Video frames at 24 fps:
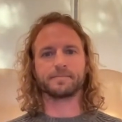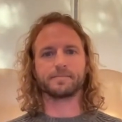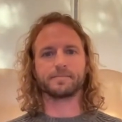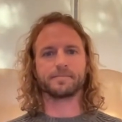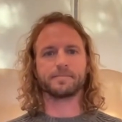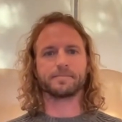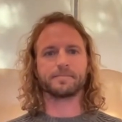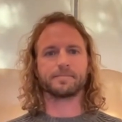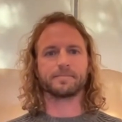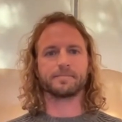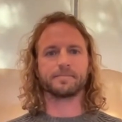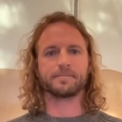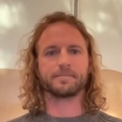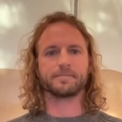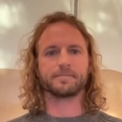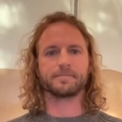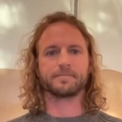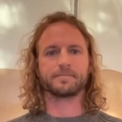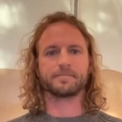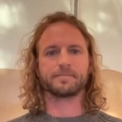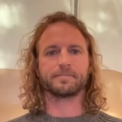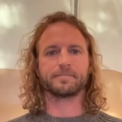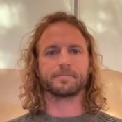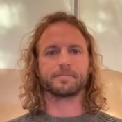
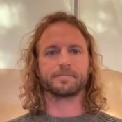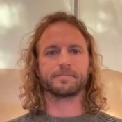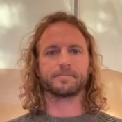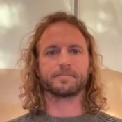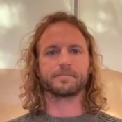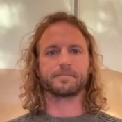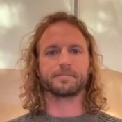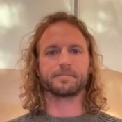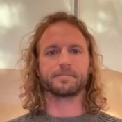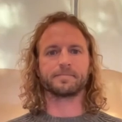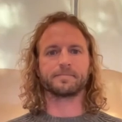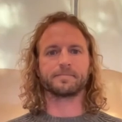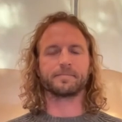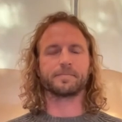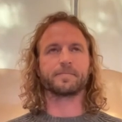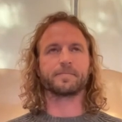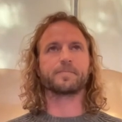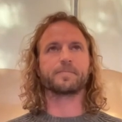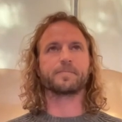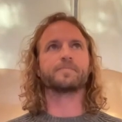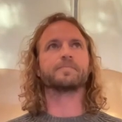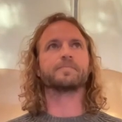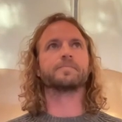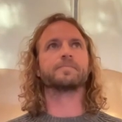
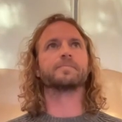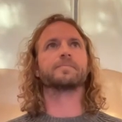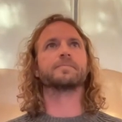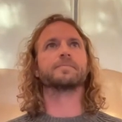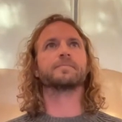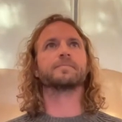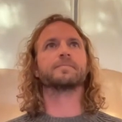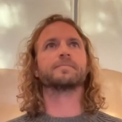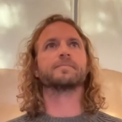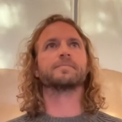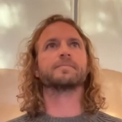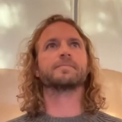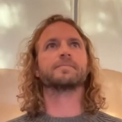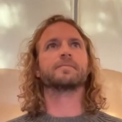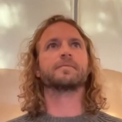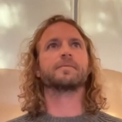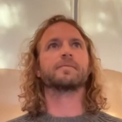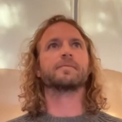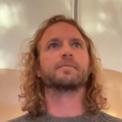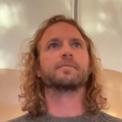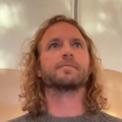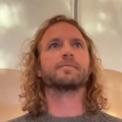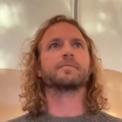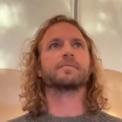
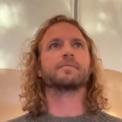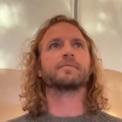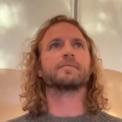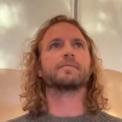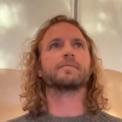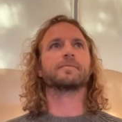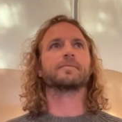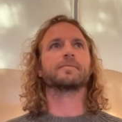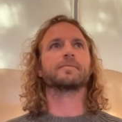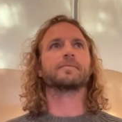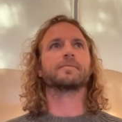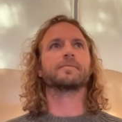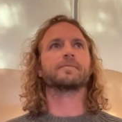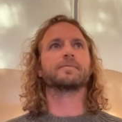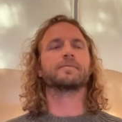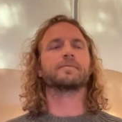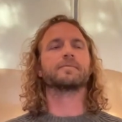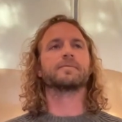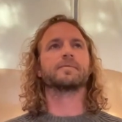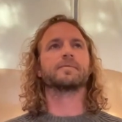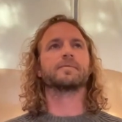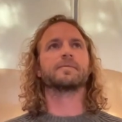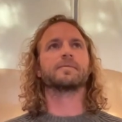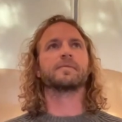
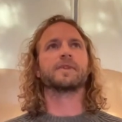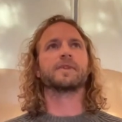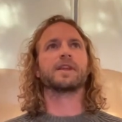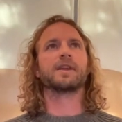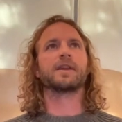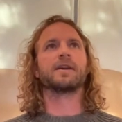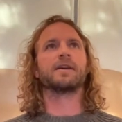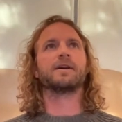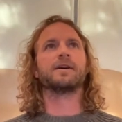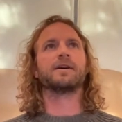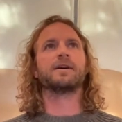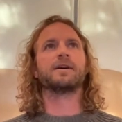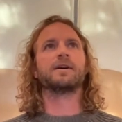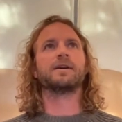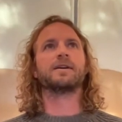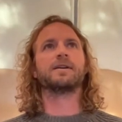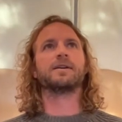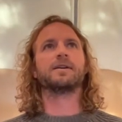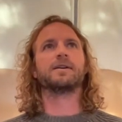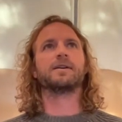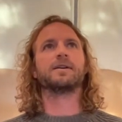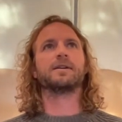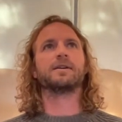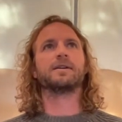
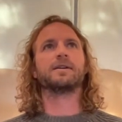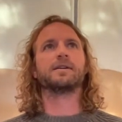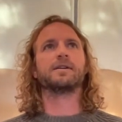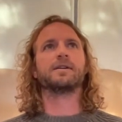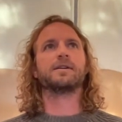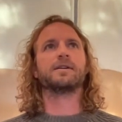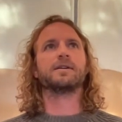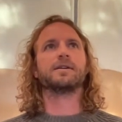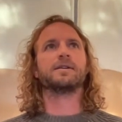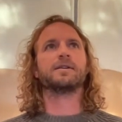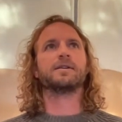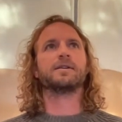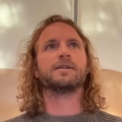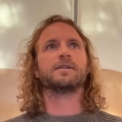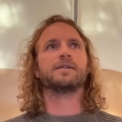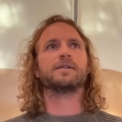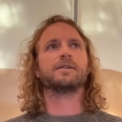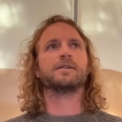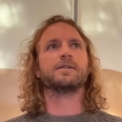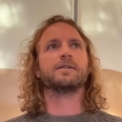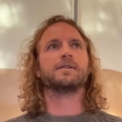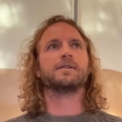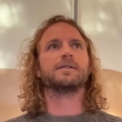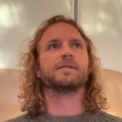
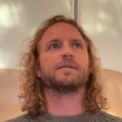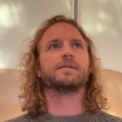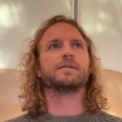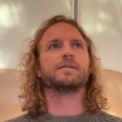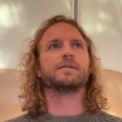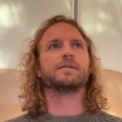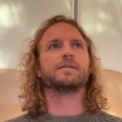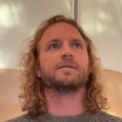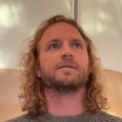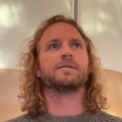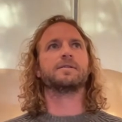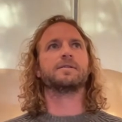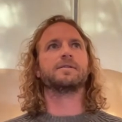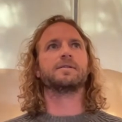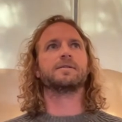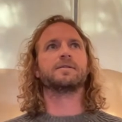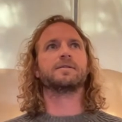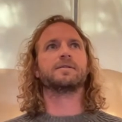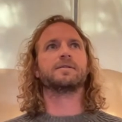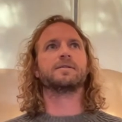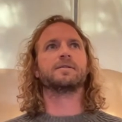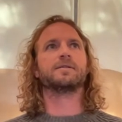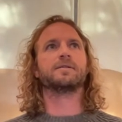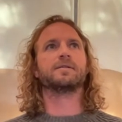
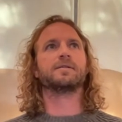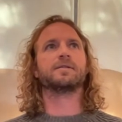No one is speaking in this clip.